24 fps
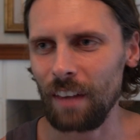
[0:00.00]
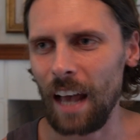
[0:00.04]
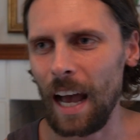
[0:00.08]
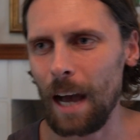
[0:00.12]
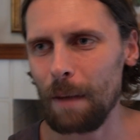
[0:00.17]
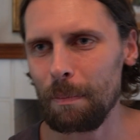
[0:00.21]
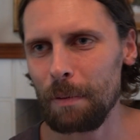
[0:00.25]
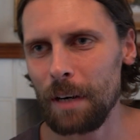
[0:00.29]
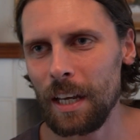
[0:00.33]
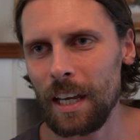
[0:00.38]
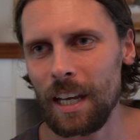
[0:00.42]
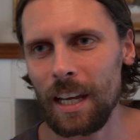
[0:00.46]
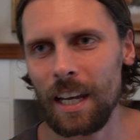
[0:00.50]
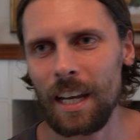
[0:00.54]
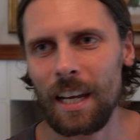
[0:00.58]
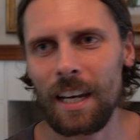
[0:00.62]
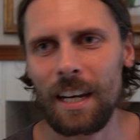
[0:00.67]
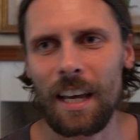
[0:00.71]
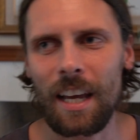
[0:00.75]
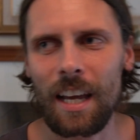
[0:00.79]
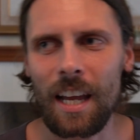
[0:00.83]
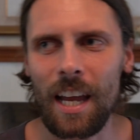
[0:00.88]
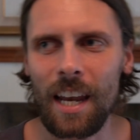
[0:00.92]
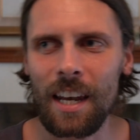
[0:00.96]
happening
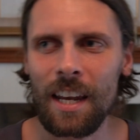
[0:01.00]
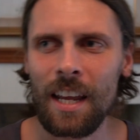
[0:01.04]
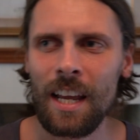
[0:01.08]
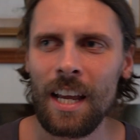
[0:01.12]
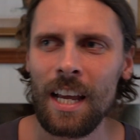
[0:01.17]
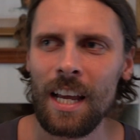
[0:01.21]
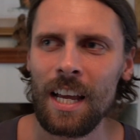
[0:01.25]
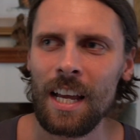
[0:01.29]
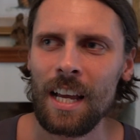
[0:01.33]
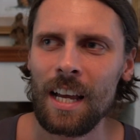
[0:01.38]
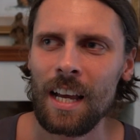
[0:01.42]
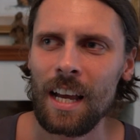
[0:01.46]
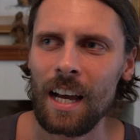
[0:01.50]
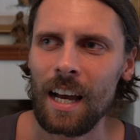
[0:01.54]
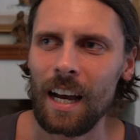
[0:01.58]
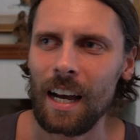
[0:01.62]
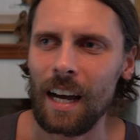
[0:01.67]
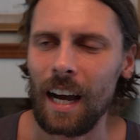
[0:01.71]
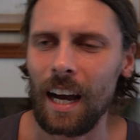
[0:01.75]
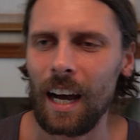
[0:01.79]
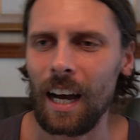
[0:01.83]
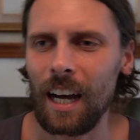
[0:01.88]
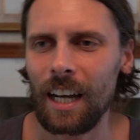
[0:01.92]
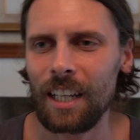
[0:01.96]
and
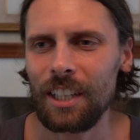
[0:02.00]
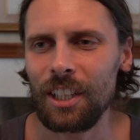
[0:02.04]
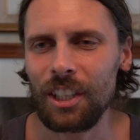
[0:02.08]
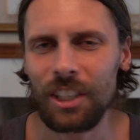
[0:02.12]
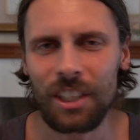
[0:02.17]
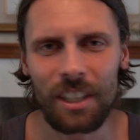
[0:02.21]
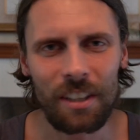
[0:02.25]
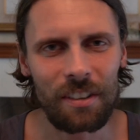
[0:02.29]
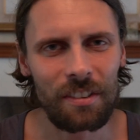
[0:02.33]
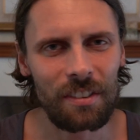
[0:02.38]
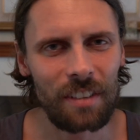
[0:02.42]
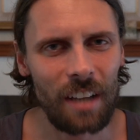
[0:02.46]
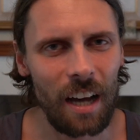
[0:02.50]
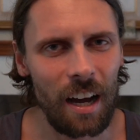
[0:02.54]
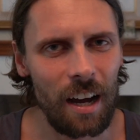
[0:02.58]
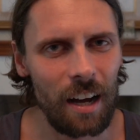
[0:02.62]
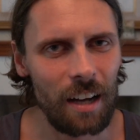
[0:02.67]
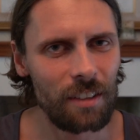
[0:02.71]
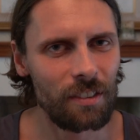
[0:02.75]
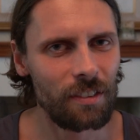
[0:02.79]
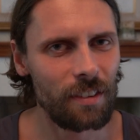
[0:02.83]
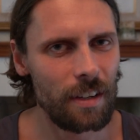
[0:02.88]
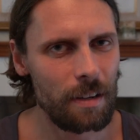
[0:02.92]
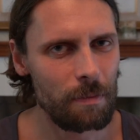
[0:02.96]
you just
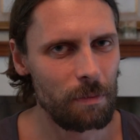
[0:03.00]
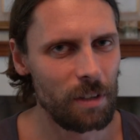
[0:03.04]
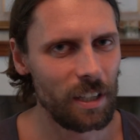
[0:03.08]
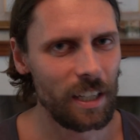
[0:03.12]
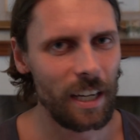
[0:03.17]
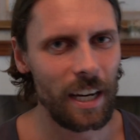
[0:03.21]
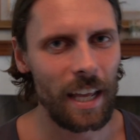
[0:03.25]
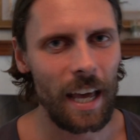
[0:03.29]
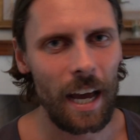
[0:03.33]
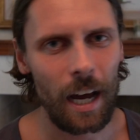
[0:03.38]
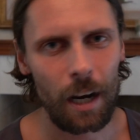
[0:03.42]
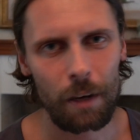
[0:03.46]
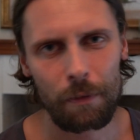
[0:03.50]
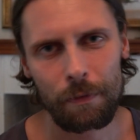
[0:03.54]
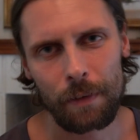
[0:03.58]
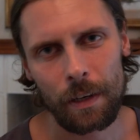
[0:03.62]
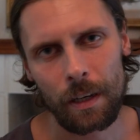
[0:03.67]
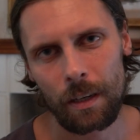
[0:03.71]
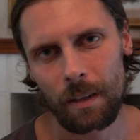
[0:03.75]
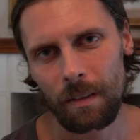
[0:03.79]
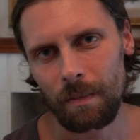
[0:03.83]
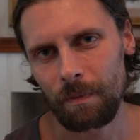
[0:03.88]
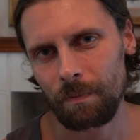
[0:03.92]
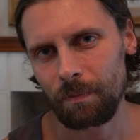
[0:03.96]
can't seem to get out of
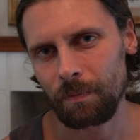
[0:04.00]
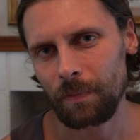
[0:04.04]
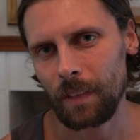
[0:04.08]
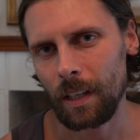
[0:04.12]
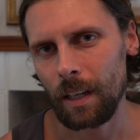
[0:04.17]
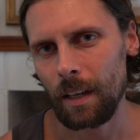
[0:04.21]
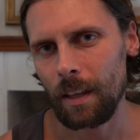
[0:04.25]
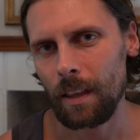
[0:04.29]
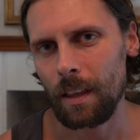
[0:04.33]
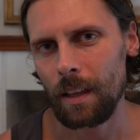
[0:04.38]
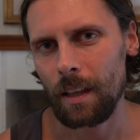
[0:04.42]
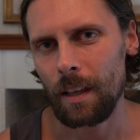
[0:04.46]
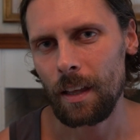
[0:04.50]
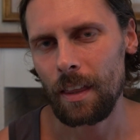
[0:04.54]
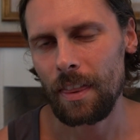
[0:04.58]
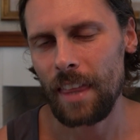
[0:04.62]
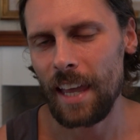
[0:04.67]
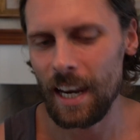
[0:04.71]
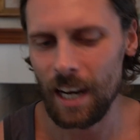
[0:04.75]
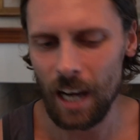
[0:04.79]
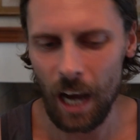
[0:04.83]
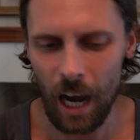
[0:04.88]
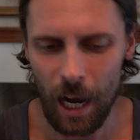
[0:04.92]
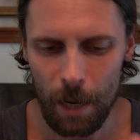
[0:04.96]
it,
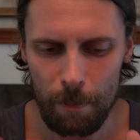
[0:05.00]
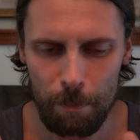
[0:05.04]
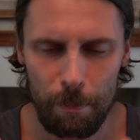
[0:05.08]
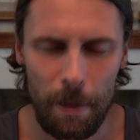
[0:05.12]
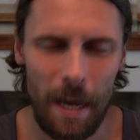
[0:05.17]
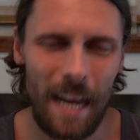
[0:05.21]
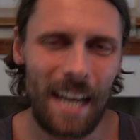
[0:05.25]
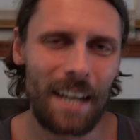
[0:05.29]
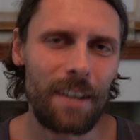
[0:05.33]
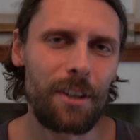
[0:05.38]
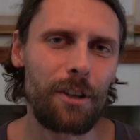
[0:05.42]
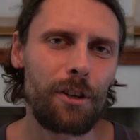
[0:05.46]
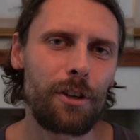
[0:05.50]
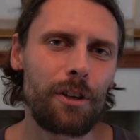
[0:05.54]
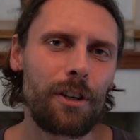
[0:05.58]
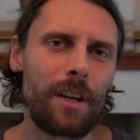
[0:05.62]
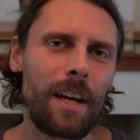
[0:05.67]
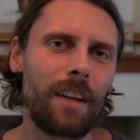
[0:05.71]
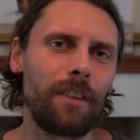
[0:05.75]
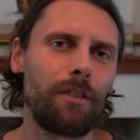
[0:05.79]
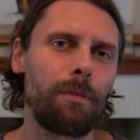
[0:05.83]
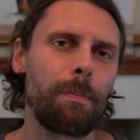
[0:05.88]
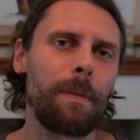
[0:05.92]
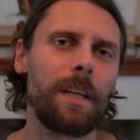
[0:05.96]
then I bet you
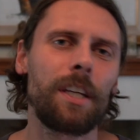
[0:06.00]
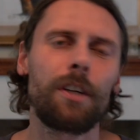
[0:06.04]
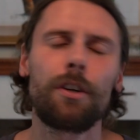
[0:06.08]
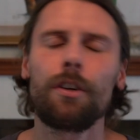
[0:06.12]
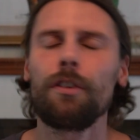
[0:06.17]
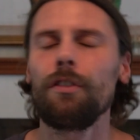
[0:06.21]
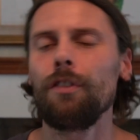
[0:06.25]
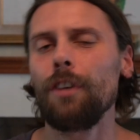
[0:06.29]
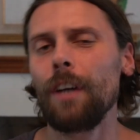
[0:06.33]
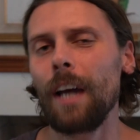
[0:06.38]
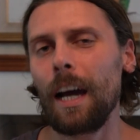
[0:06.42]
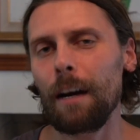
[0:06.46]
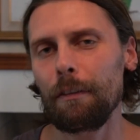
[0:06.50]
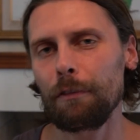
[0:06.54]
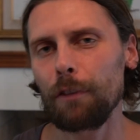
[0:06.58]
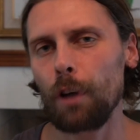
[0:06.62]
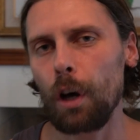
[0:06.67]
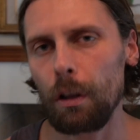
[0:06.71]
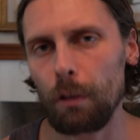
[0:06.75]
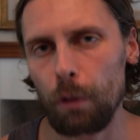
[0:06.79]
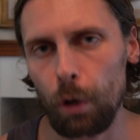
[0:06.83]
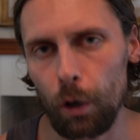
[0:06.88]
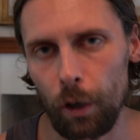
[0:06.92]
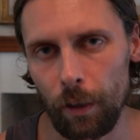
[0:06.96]
it's because you have
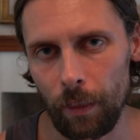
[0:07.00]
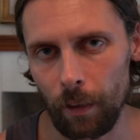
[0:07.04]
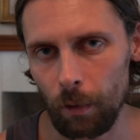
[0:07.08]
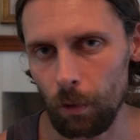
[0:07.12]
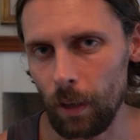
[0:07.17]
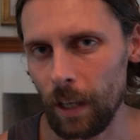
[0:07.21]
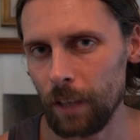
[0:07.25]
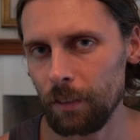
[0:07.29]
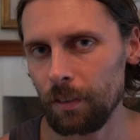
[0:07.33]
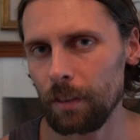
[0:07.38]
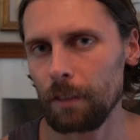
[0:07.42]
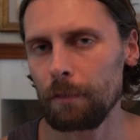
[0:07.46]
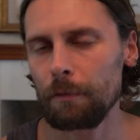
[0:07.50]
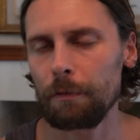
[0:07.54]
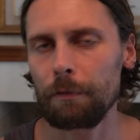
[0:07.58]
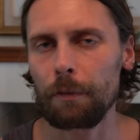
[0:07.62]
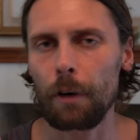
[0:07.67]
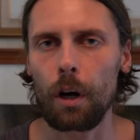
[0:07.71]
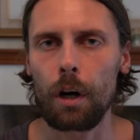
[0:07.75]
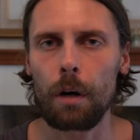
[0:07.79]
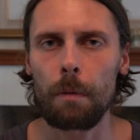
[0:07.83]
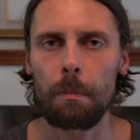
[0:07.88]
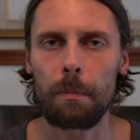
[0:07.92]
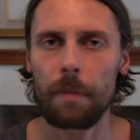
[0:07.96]
not learnt the lesson
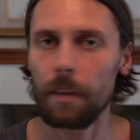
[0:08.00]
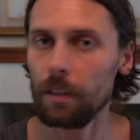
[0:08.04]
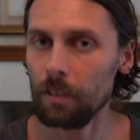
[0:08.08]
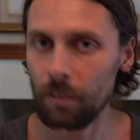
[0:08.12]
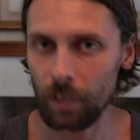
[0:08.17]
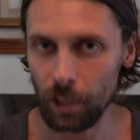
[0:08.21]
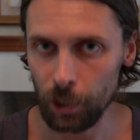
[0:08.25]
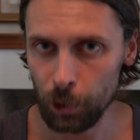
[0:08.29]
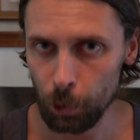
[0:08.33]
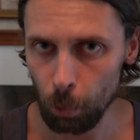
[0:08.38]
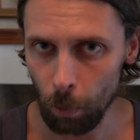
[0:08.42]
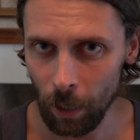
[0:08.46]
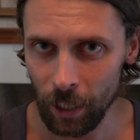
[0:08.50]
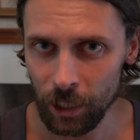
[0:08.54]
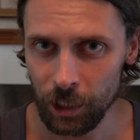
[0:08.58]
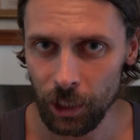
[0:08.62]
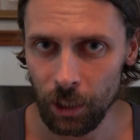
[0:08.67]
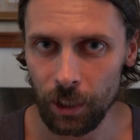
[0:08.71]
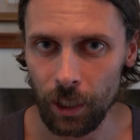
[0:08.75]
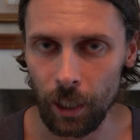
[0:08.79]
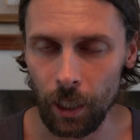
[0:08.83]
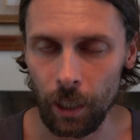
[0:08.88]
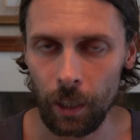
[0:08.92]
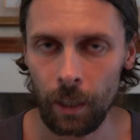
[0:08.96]
from this situation
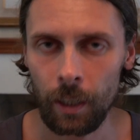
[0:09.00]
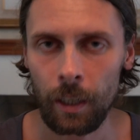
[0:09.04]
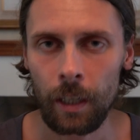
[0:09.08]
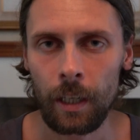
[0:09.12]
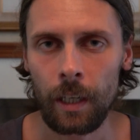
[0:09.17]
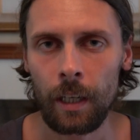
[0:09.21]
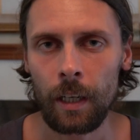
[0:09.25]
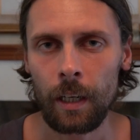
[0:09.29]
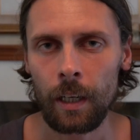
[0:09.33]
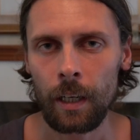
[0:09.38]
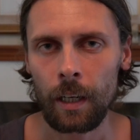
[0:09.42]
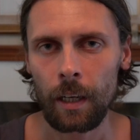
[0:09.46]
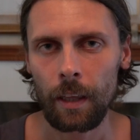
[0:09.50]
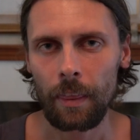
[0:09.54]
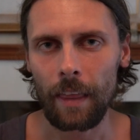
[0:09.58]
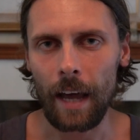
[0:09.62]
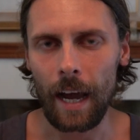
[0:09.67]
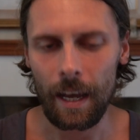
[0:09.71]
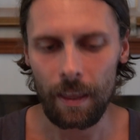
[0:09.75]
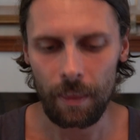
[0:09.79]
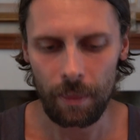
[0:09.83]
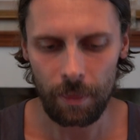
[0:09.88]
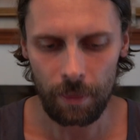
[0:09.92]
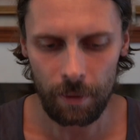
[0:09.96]
yet.
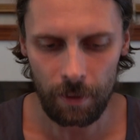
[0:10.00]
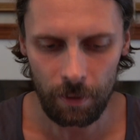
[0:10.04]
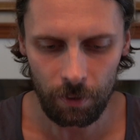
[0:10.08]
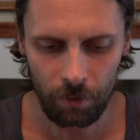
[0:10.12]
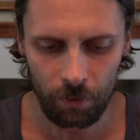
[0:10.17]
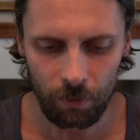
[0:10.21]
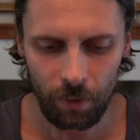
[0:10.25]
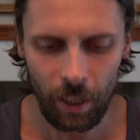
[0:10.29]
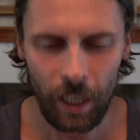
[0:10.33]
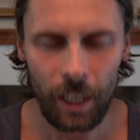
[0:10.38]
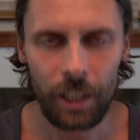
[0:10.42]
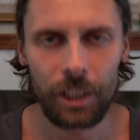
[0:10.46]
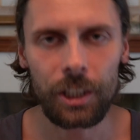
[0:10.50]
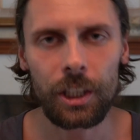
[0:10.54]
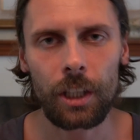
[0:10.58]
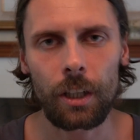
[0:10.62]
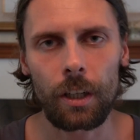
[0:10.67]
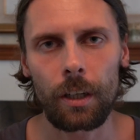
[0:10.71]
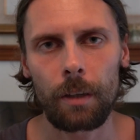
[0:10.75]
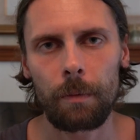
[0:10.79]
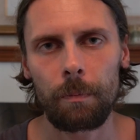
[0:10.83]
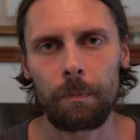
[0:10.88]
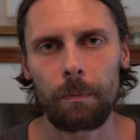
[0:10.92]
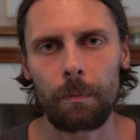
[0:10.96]
That this
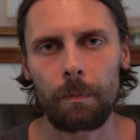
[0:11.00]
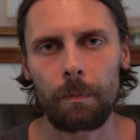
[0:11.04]
teacher,